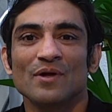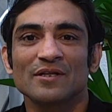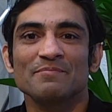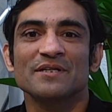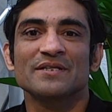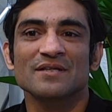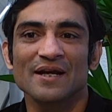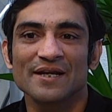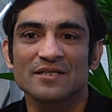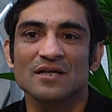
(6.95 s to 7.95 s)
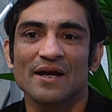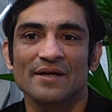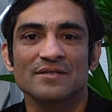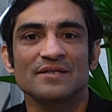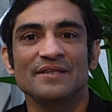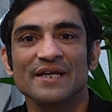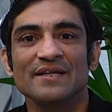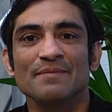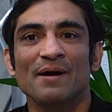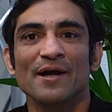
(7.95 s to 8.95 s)
Welcome to Designing Science,
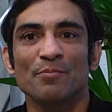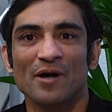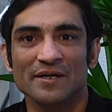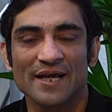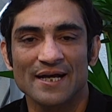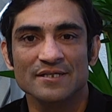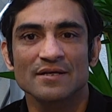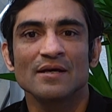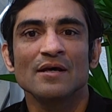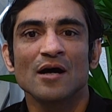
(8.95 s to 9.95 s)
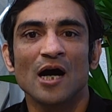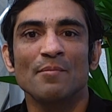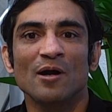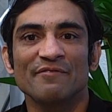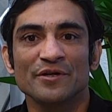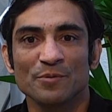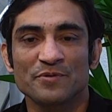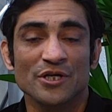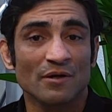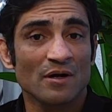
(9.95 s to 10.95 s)
the IndieBio podcast. I'm Arvind
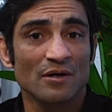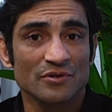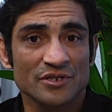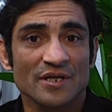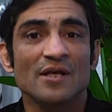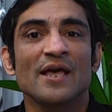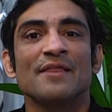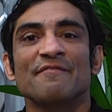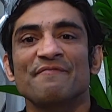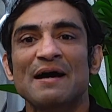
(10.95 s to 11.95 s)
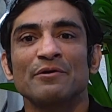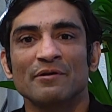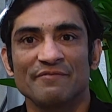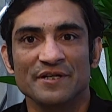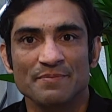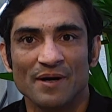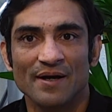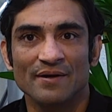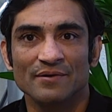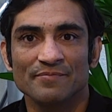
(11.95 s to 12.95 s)
Gupta, your host and the founder of
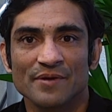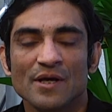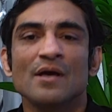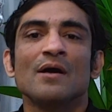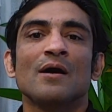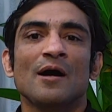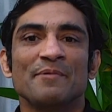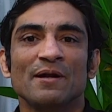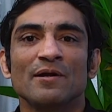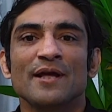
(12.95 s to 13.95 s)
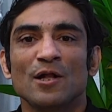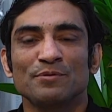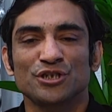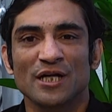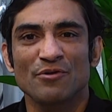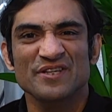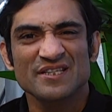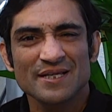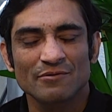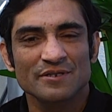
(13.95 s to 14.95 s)
IndieBio. I'm here to help share
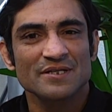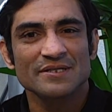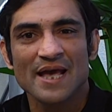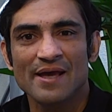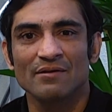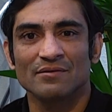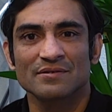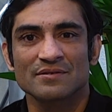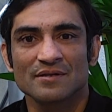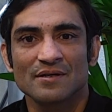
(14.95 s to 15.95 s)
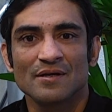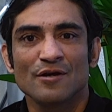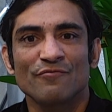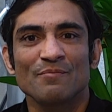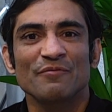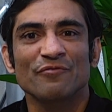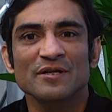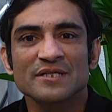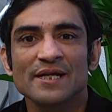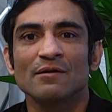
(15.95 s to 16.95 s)
the secrets and tales from the
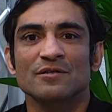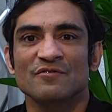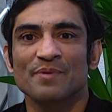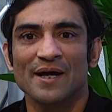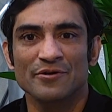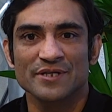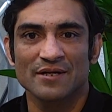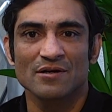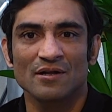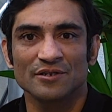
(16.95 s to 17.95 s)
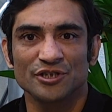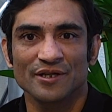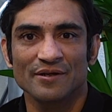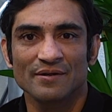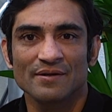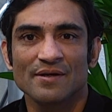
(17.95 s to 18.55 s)
frontiers of biotechnology.